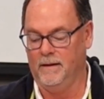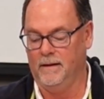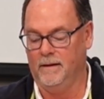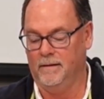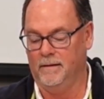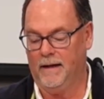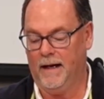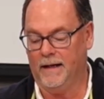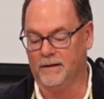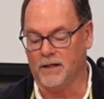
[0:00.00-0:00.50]

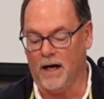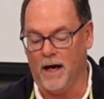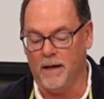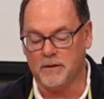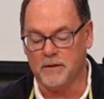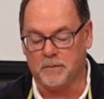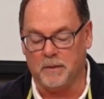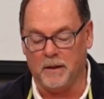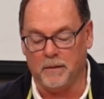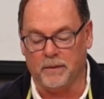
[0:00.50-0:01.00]
At times,
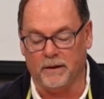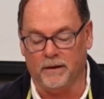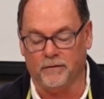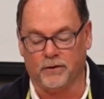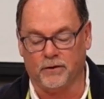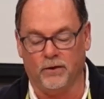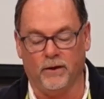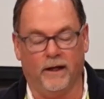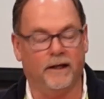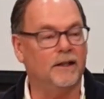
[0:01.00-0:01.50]
people have
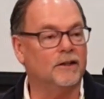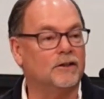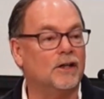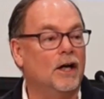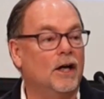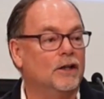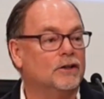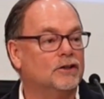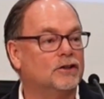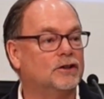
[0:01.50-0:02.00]
created
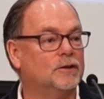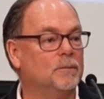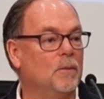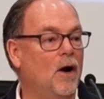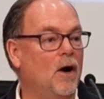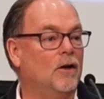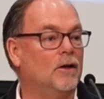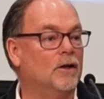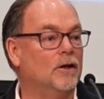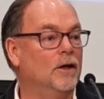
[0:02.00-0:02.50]

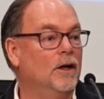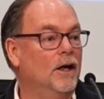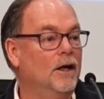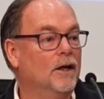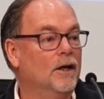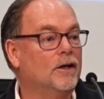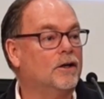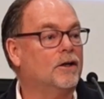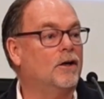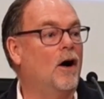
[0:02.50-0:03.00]
smaller
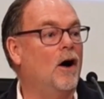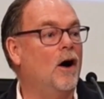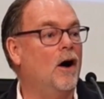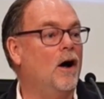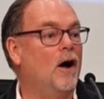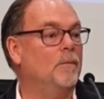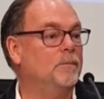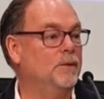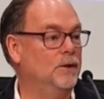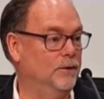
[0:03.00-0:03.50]

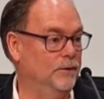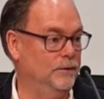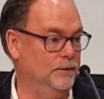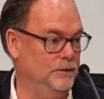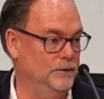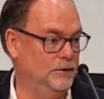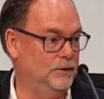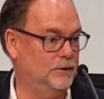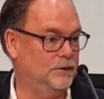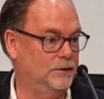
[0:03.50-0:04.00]

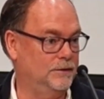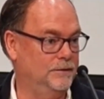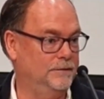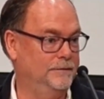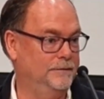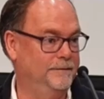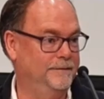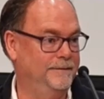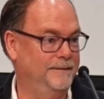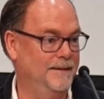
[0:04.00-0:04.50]
communes
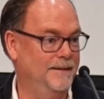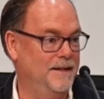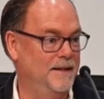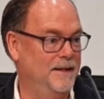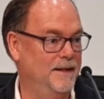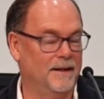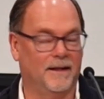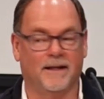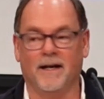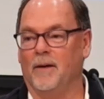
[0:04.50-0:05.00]

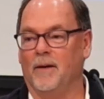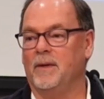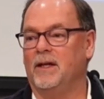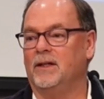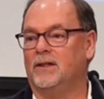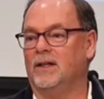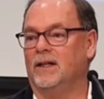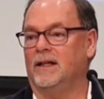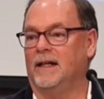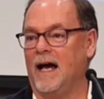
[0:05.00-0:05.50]
coming
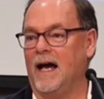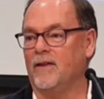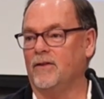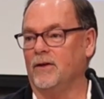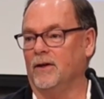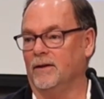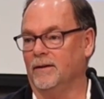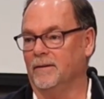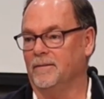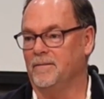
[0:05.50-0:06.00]

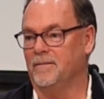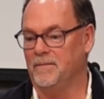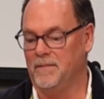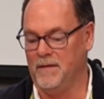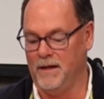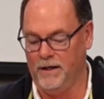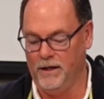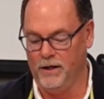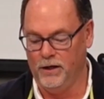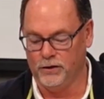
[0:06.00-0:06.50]
together
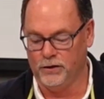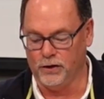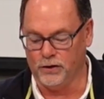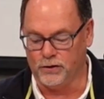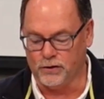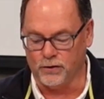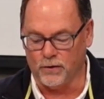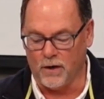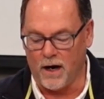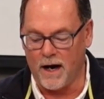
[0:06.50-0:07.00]
to
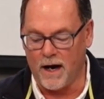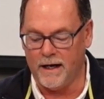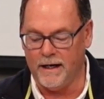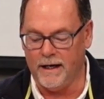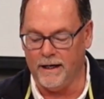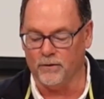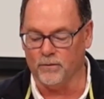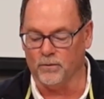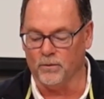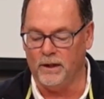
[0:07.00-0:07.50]
try
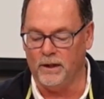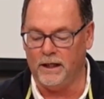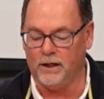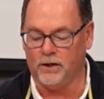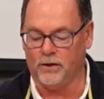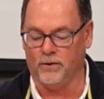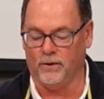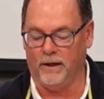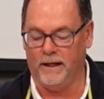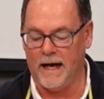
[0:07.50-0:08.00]
and
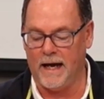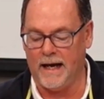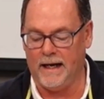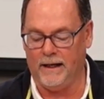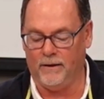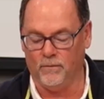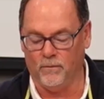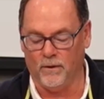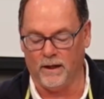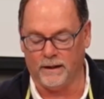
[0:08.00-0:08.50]

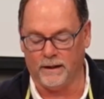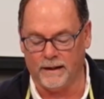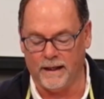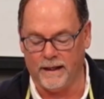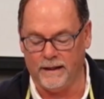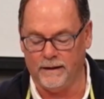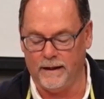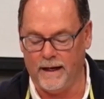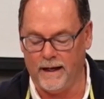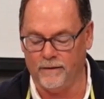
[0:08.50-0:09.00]
recreate what
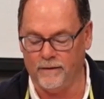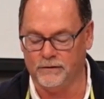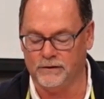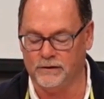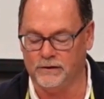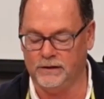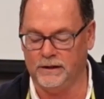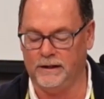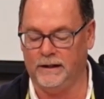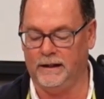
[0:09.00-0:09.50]
they have
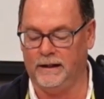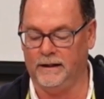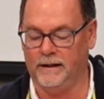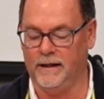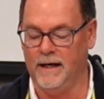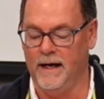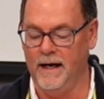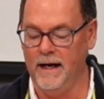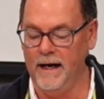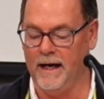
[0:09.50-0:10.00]
seen
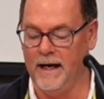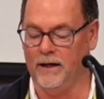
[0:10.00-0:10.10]
and